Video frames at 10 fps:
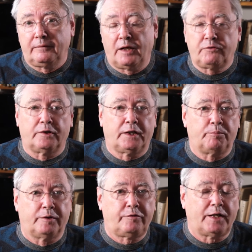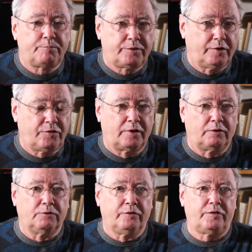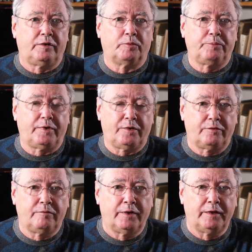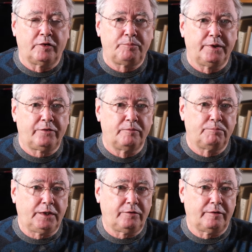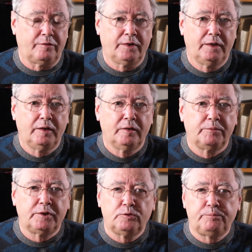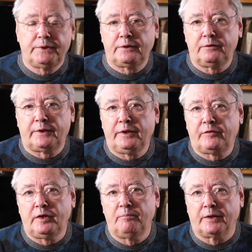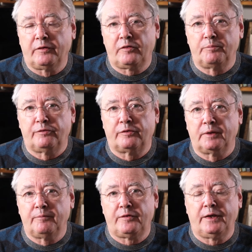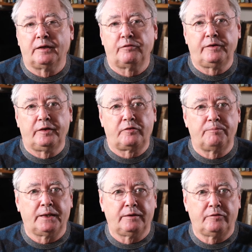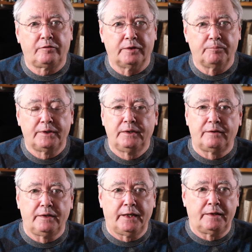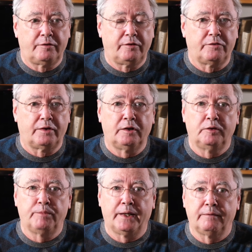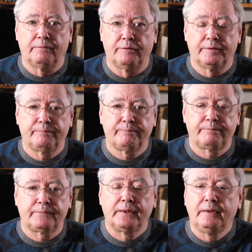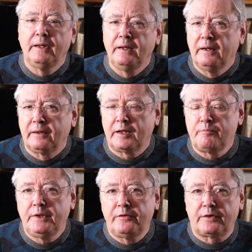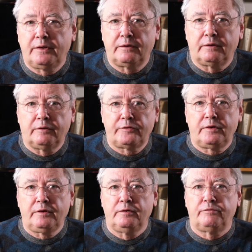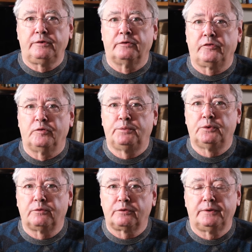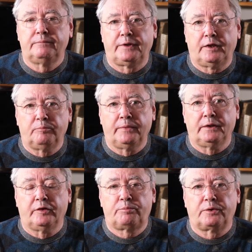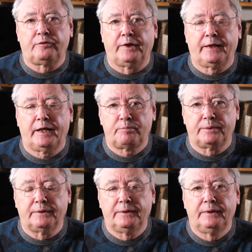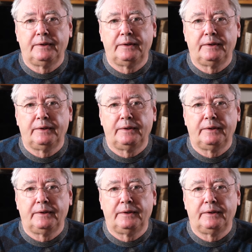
I've got a couple of chapters and a long synopsis and various bits and pieces, but it will be a good 18 months before I'm sending a finished manuscript to the editors at Unbound. And that means that in asking you for your support to help make this project happen,